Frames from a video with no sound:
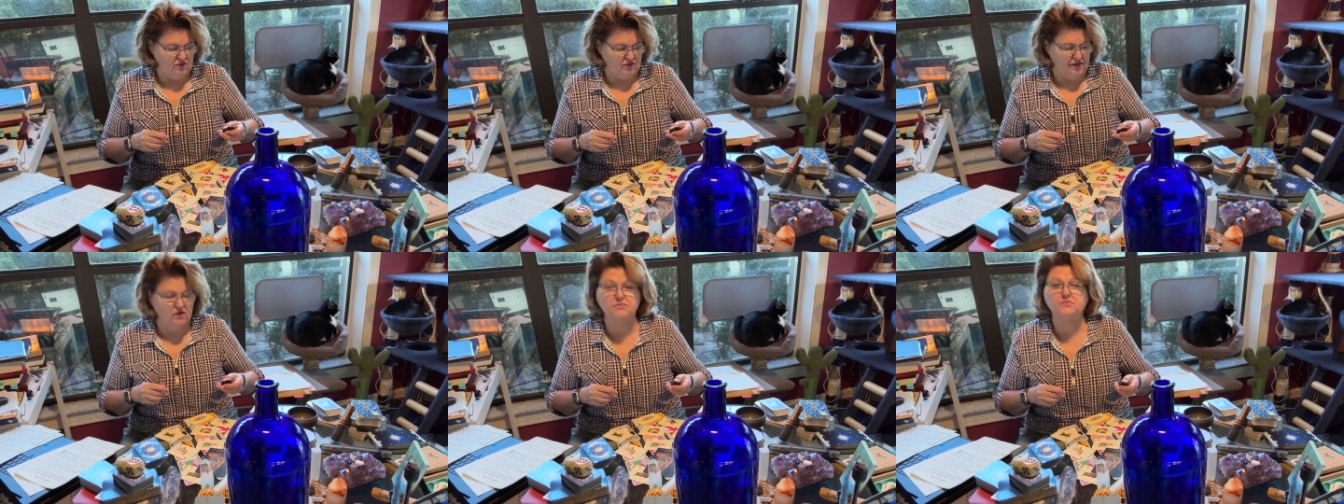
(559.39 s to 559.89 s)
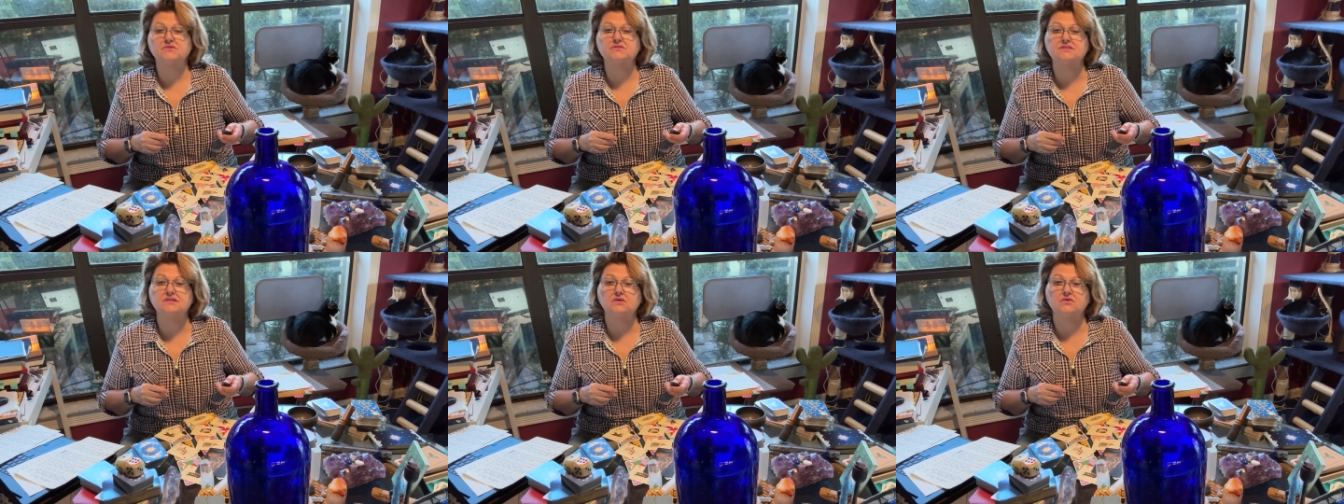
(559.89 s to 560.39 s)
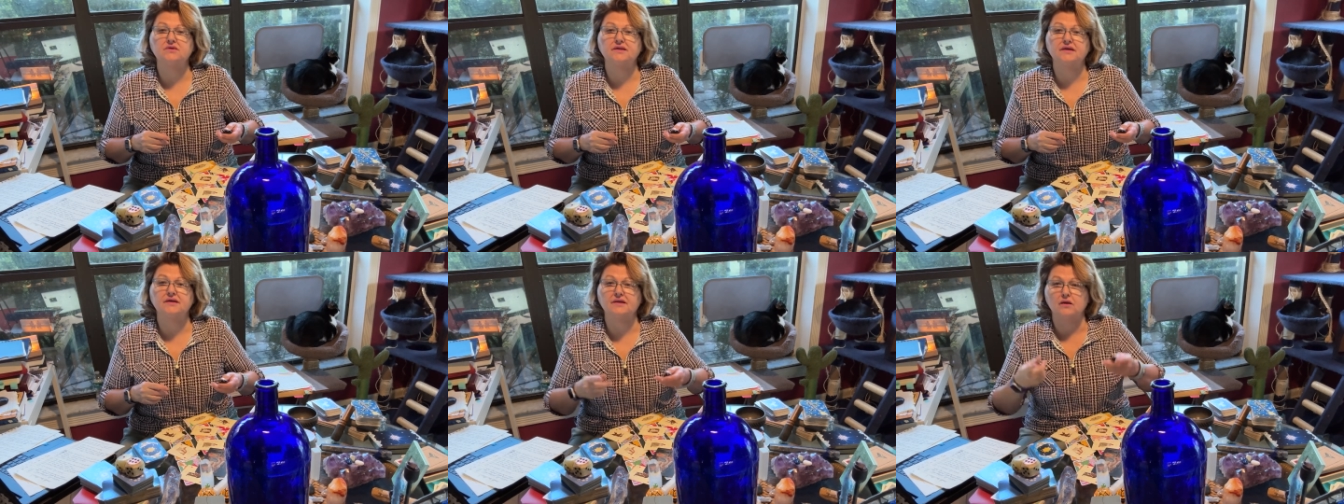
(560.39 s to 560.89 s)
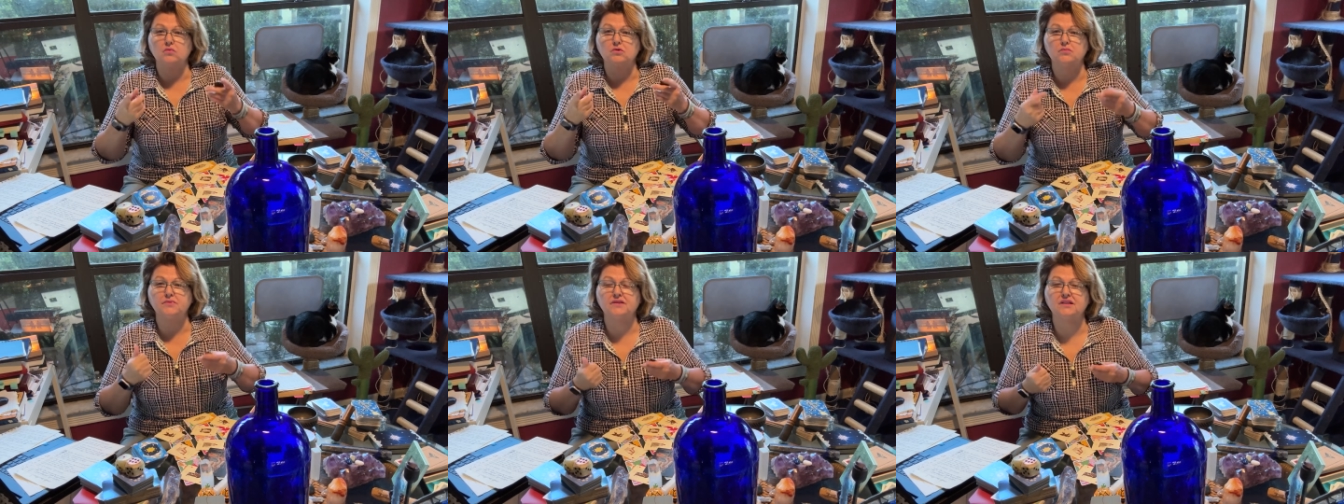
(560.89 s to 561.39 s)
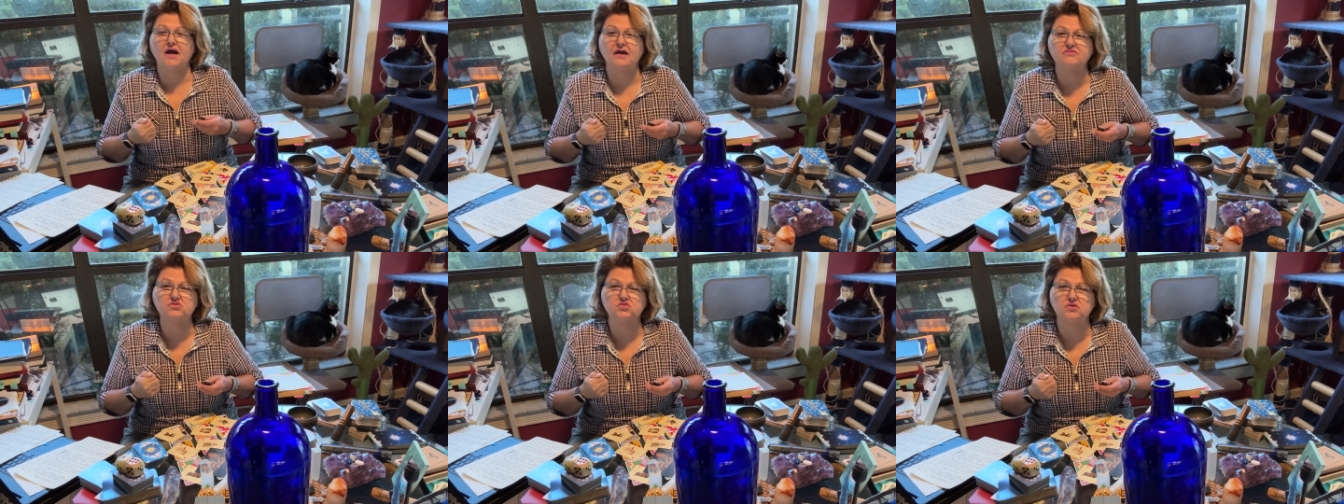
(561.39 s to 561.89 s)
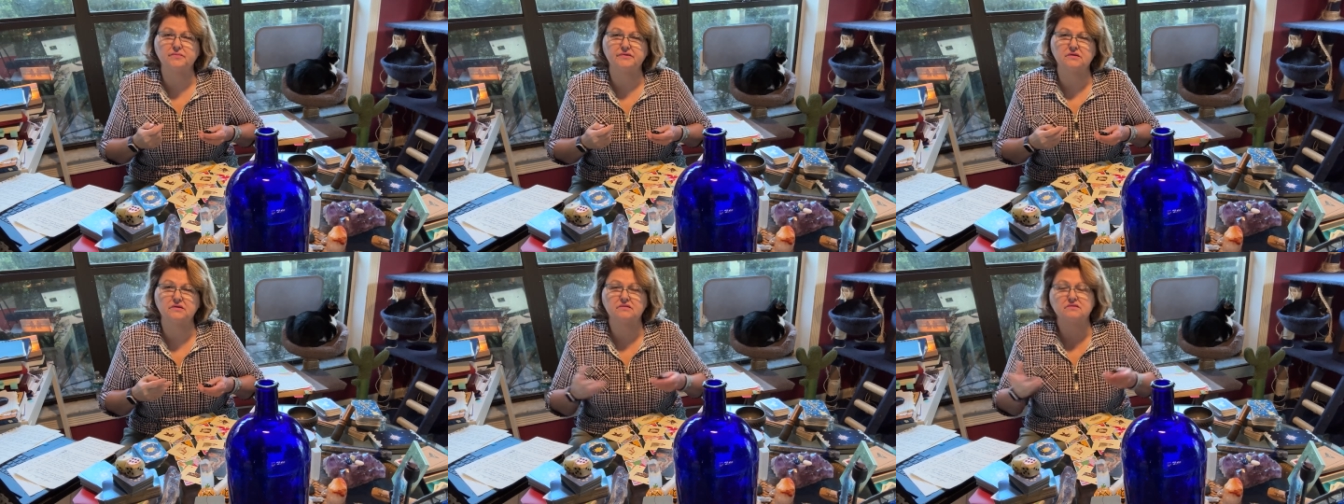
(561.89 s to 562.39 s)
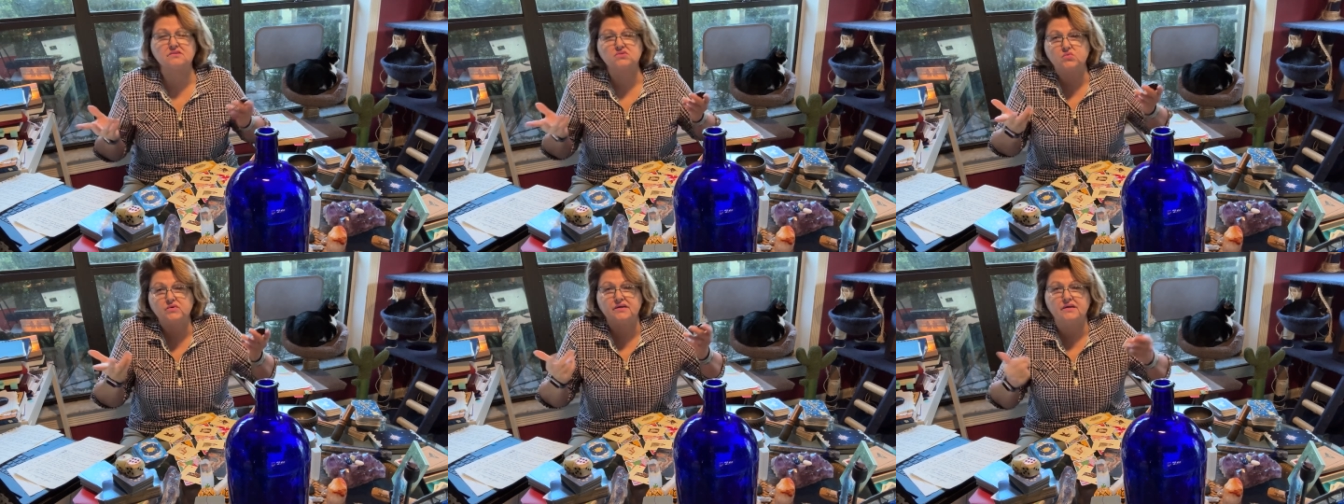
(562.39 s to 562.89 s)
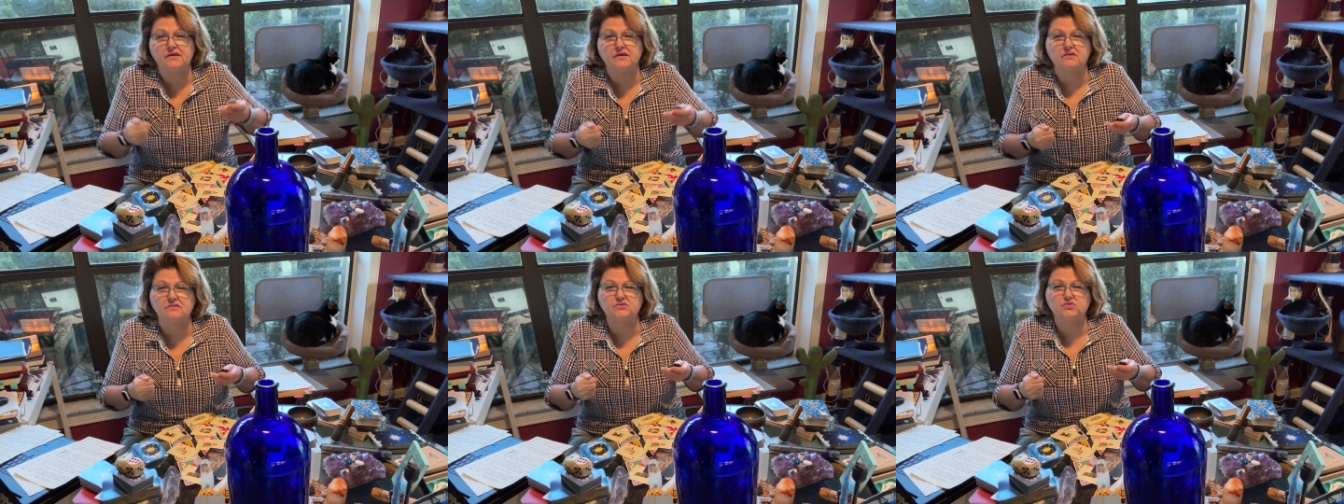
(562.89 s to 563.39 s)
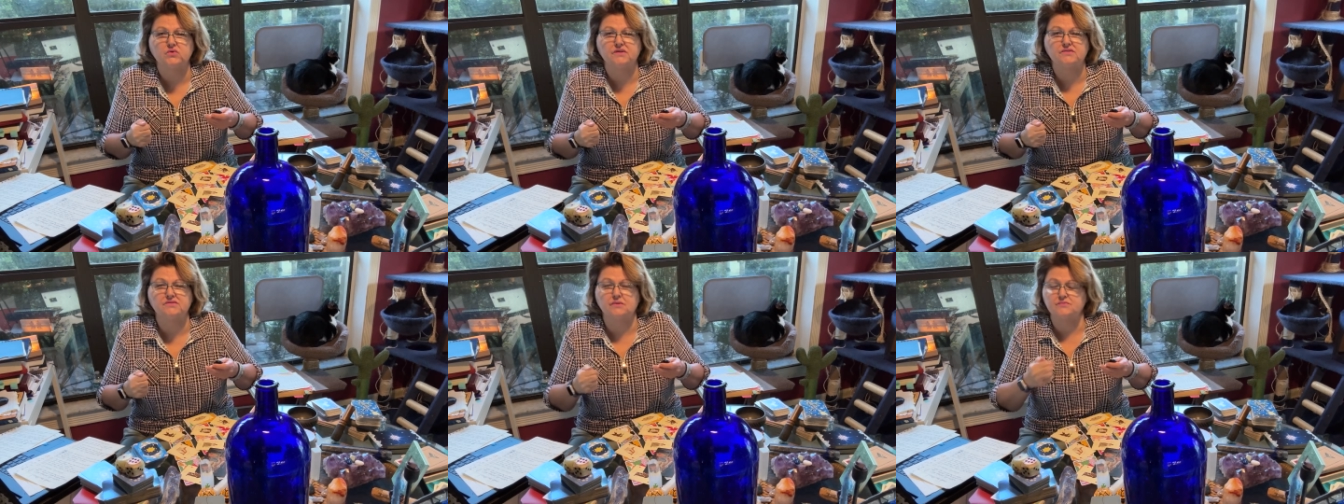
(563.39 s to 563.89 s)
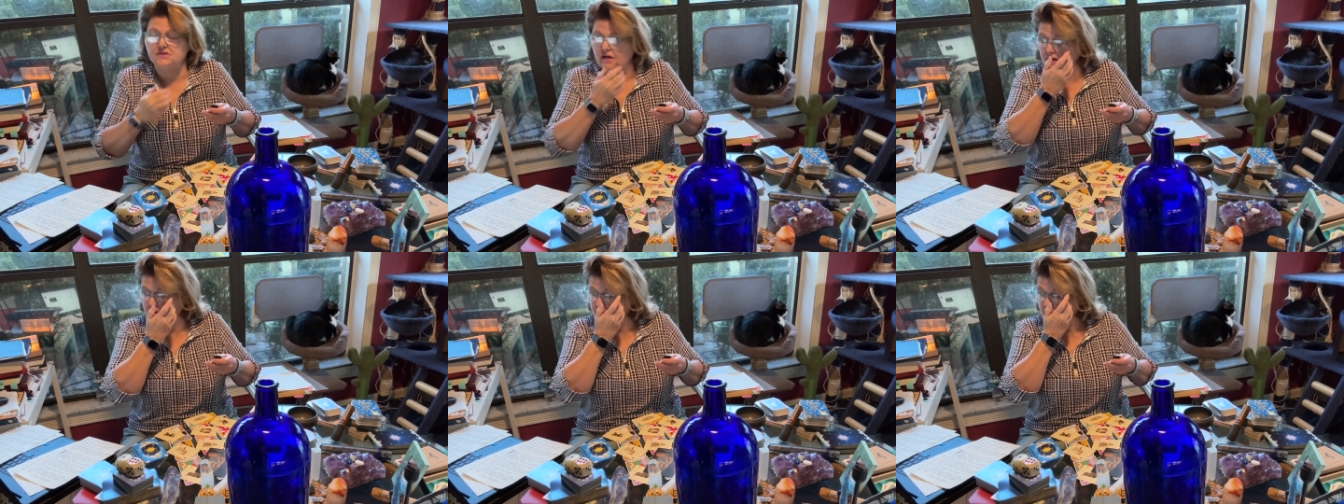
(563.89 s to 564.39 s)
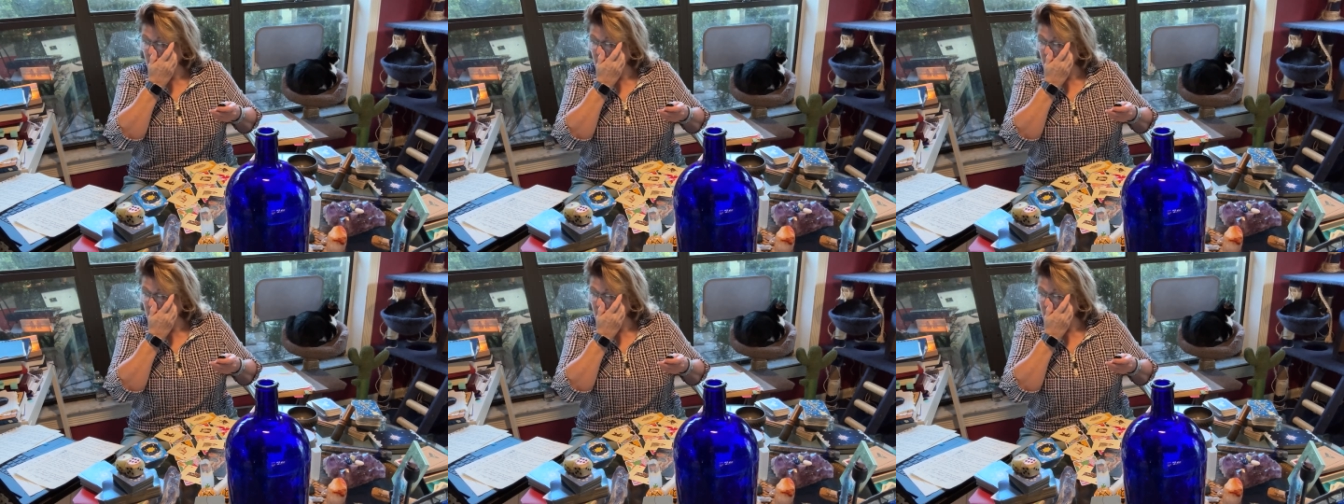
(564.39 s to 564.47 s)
I hope to see you again. I will be live streaming this weekend or this week sometime.